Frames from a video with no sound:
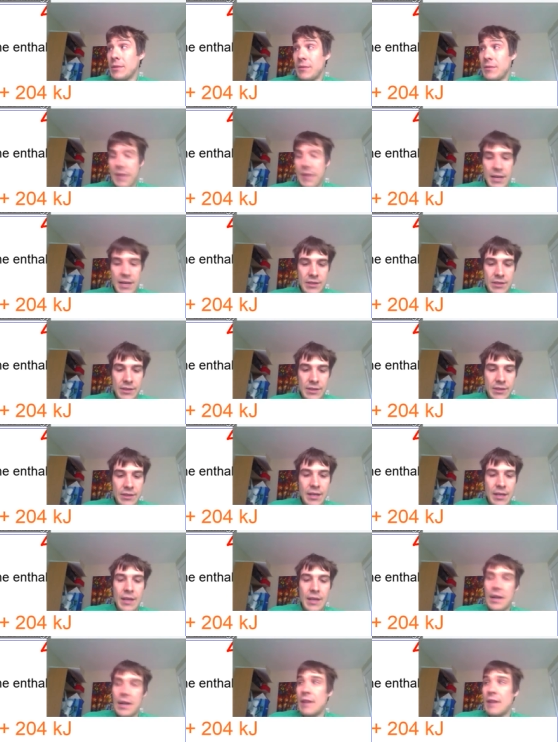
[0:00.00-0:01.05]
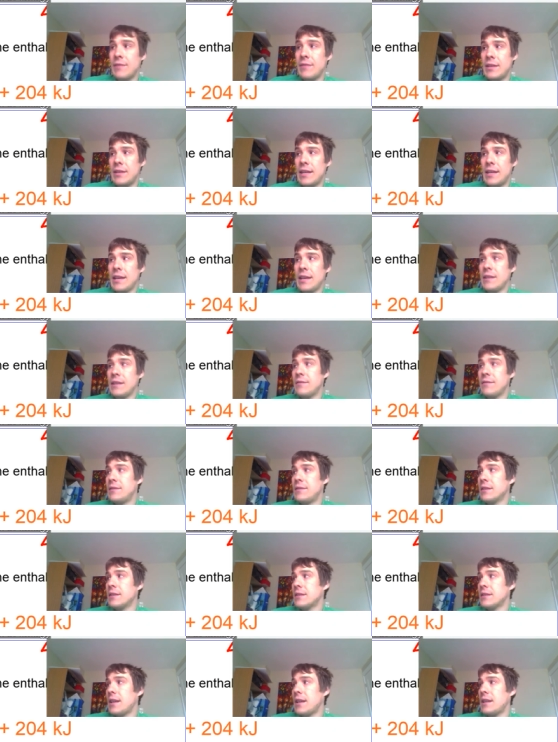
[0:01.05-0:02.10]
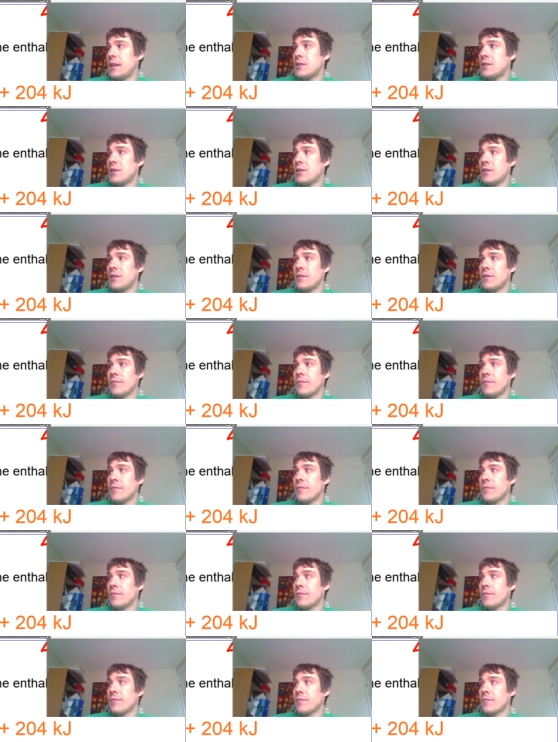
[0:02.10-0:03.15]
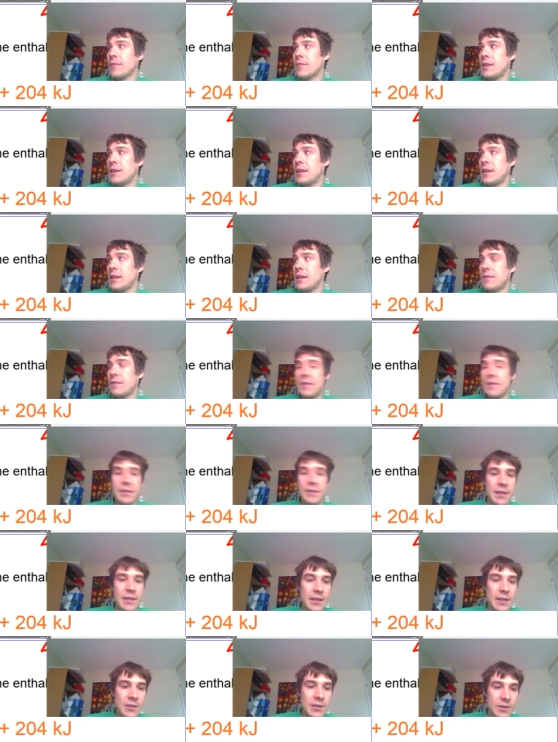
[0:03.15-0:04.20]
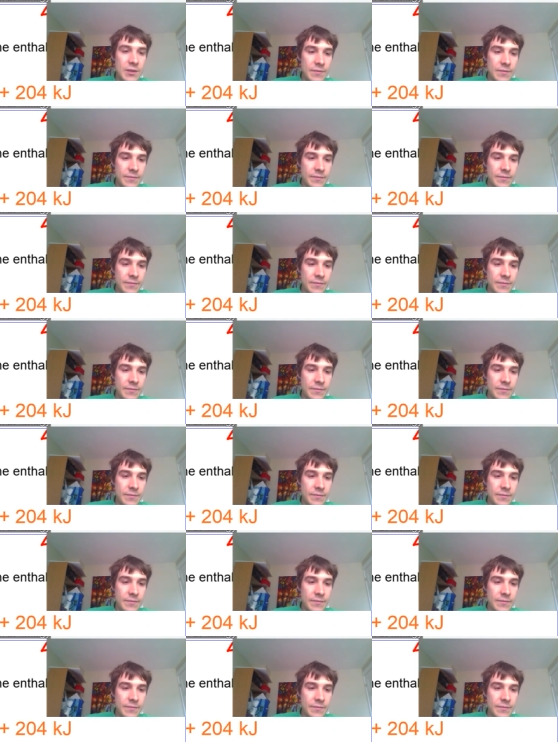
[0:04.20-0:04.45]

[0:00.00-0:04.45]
reactions have a negative delta H. Negative delta H.